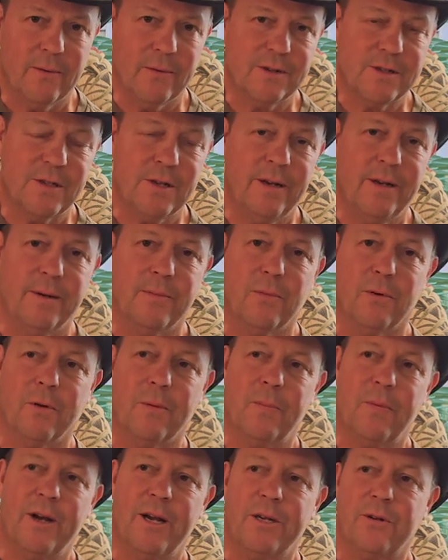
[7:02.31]
we're sending
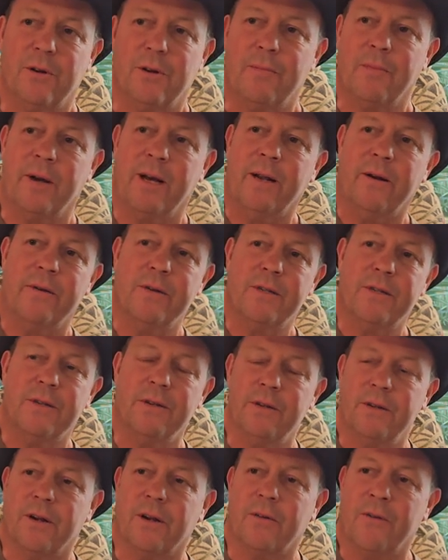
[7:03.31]
more Patriot batteries
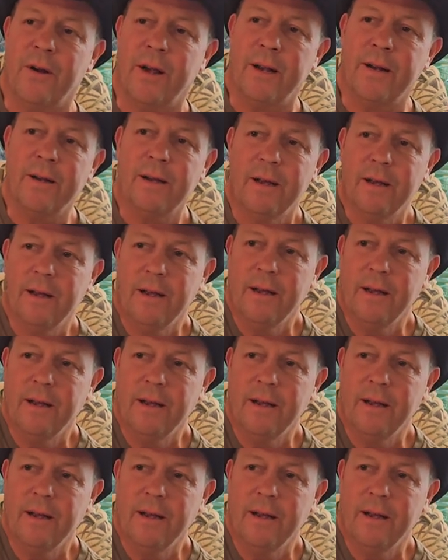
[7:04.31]
to Ukraine,